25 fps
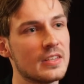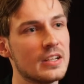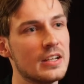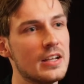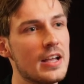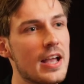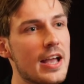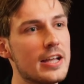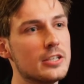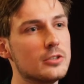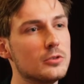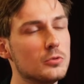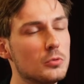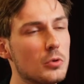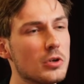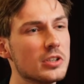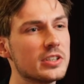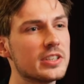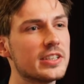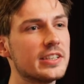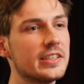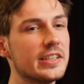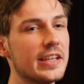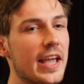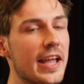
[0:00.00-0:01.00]
And
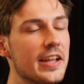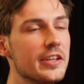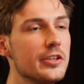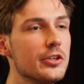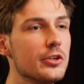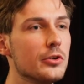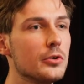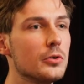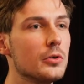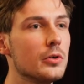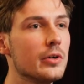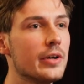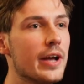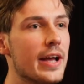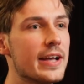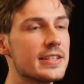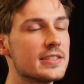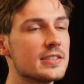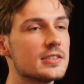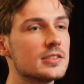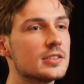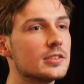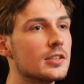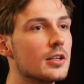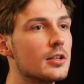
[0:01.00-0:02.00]
what can you, as a
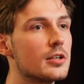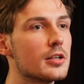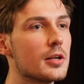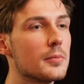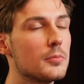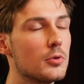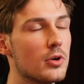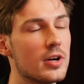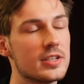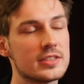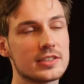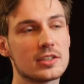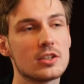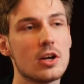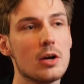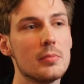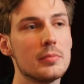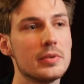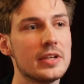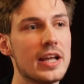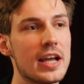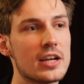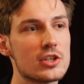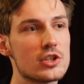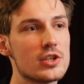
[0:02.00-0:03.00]
startup or as a
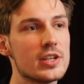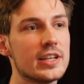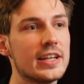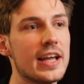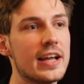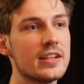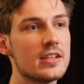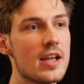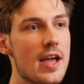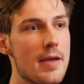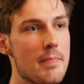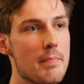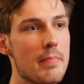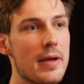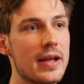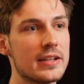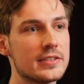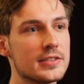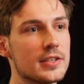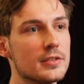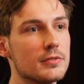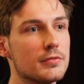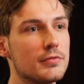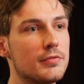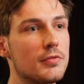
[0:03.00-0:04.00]
company, actually get a
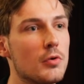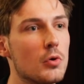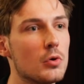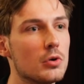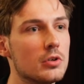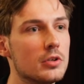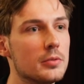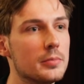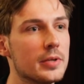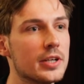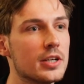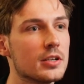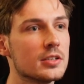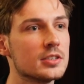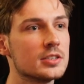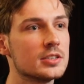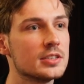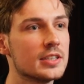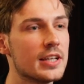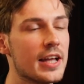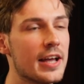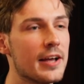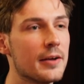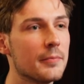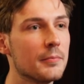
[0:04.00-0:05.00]
patent for? Because
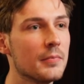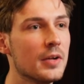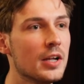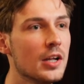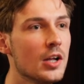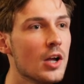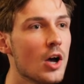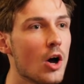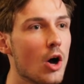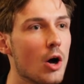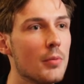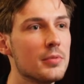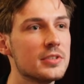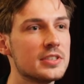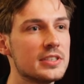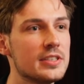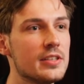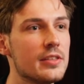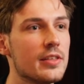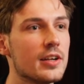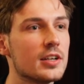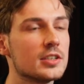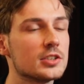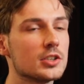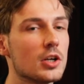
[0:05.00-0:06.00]
obviously
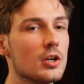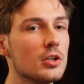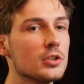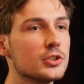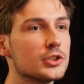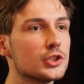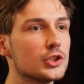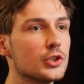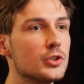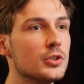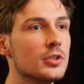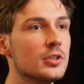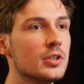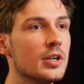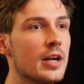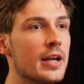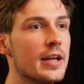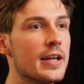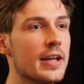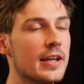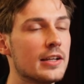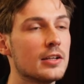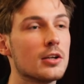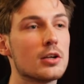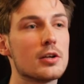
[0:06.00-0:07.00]
there's also
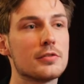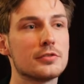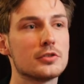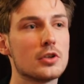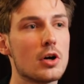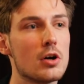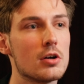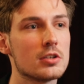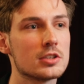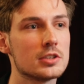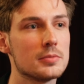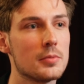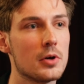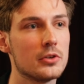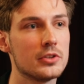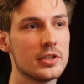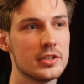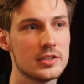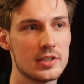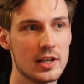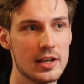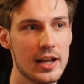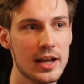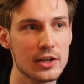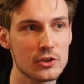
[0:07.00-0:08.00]
a lot of talks about
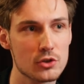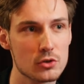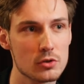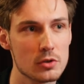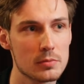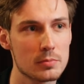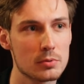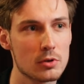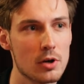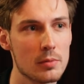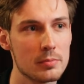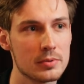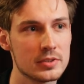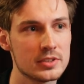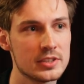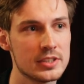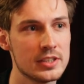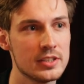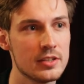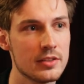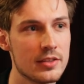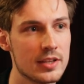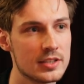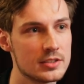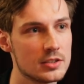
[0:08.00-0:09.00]
intellectual
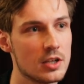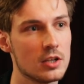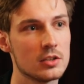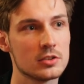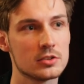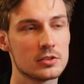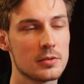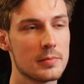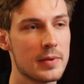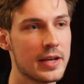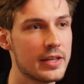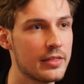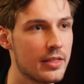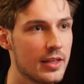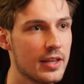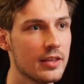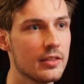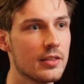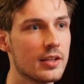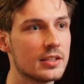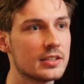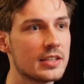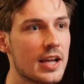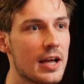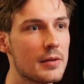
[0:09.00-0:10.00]
property. That's also a big thing
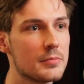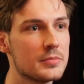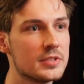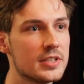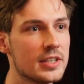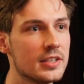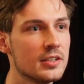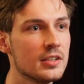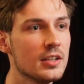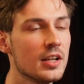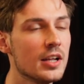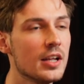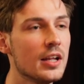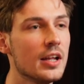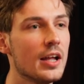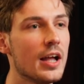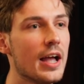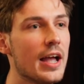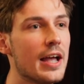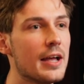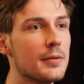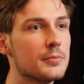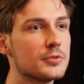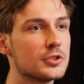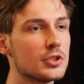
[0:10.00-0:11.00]
that comes in.
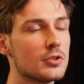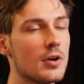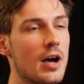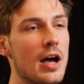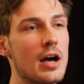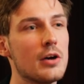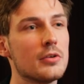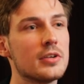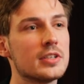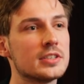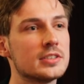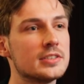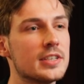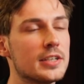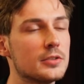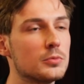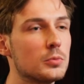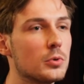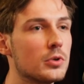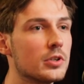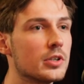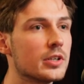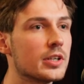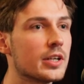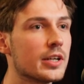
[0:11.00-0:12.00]
So how does that
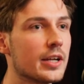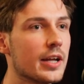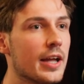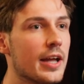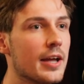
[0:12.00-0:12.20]
work?